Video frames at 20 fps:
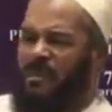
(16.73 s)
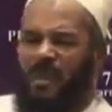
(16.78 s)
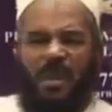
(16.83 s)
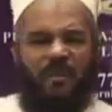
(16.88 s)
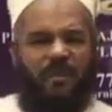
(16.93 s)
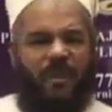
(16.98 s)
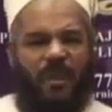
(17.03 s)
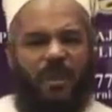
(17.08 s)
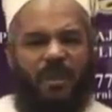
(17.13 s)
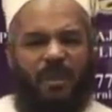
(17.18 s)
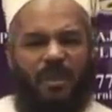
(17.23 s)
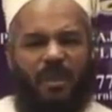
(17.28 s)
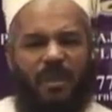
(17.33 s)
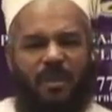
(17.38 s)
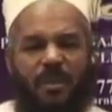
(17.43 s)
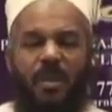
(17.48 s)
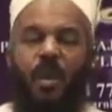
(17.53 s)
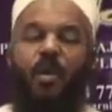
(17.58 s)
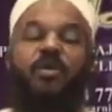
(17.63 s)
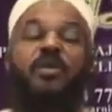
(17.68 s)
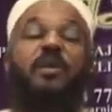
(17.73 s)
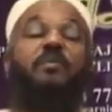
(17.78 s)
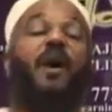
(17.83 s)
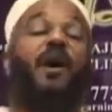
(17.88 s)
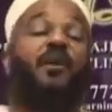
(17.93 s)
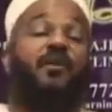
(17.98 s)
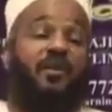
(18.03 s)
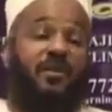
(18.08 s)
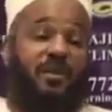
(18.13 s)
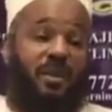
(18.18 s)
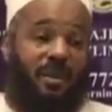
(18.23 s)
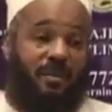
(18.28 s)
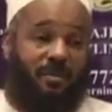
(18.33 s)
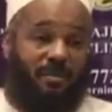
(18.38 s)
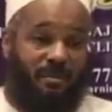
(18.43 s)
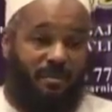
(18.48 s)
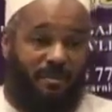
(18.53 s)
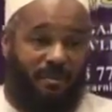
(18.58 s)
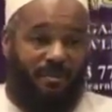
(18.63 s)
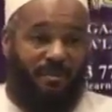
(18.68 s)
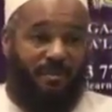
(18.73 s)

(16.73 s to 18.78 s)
Evil. Democracy.